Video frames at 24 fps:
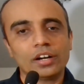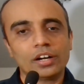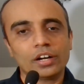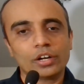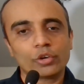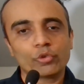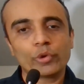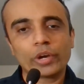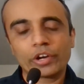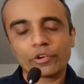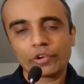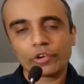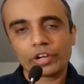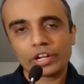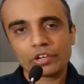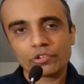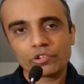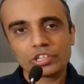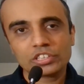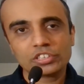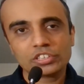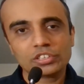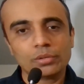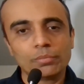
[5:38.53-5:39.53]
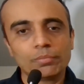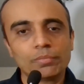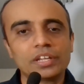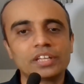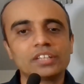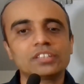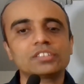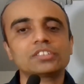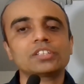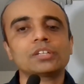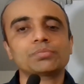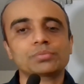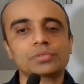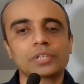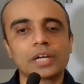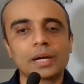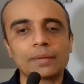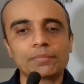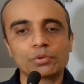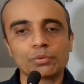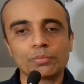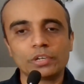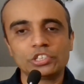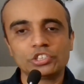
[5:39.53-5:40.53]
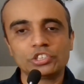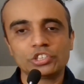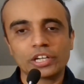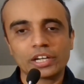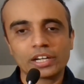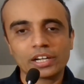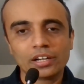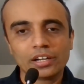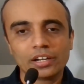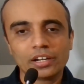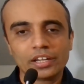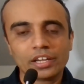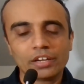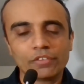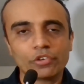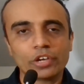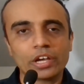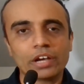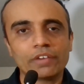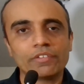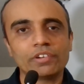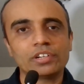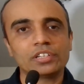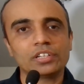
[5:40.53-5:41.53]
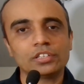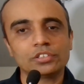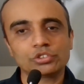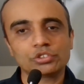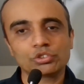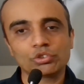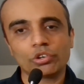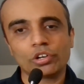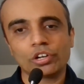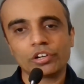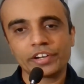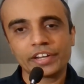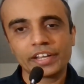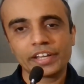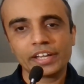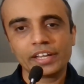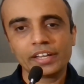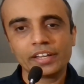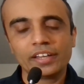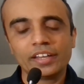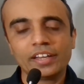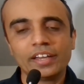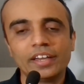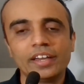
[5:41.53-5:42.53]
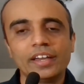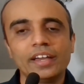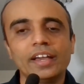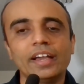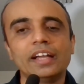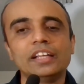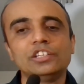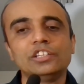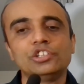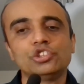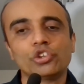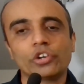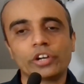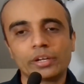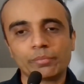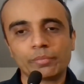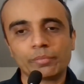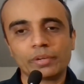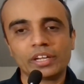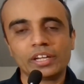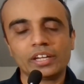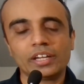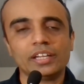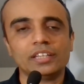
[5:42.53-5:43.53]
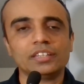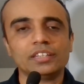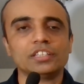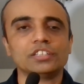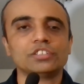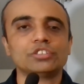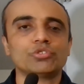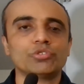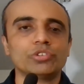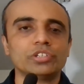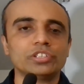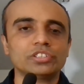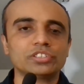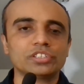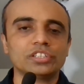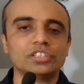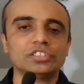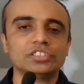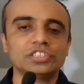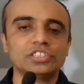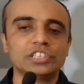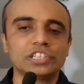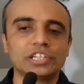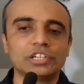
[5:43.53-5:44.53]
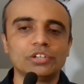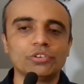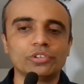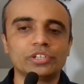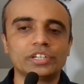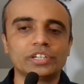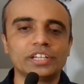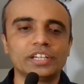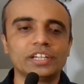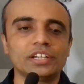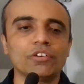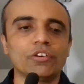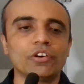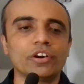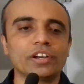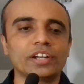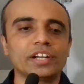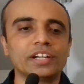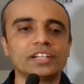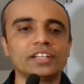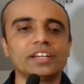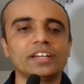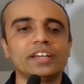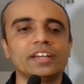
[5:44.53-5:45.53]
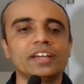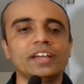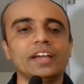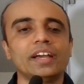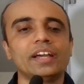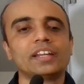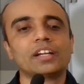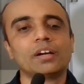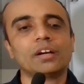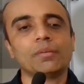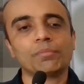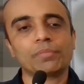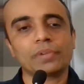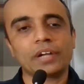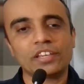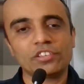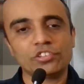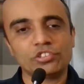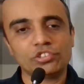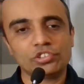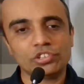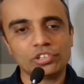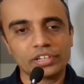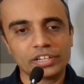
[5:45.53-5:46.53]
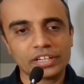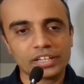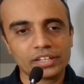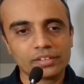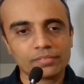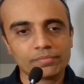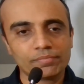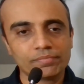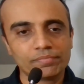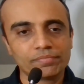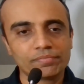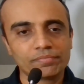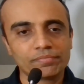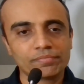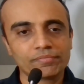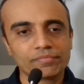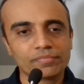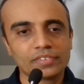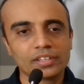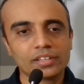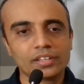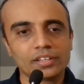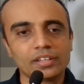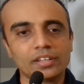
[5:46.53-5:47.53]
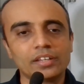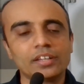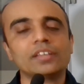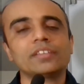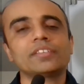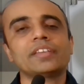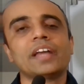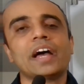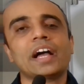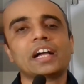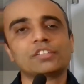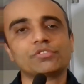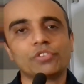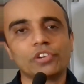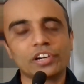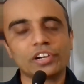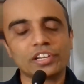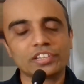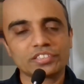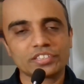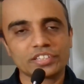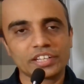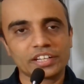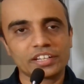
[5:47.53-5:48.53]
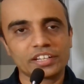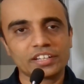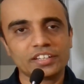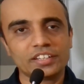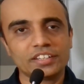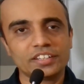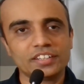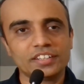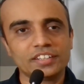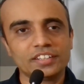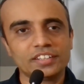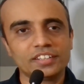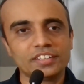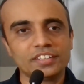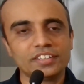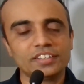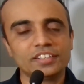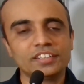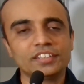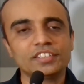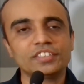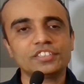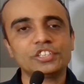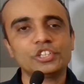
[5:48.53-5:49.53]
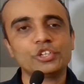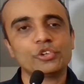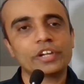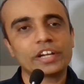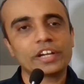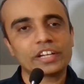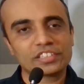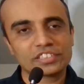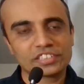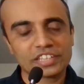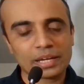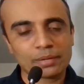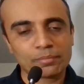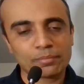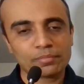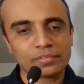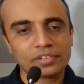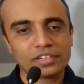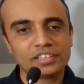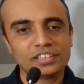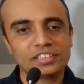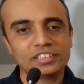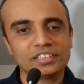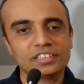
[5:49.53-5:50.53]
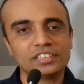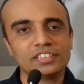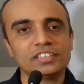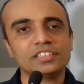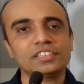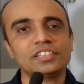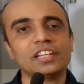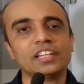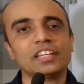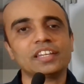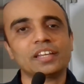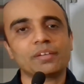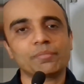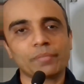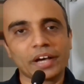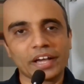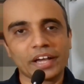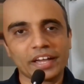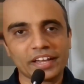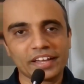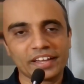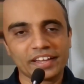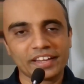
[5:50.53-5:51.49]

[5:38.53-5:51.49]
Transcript: quick request, please subscribe to my channel if you haven't done so already and join me in this risk, security, audit and compliance journey. Thanks for listening. See you next time. Till then, bye.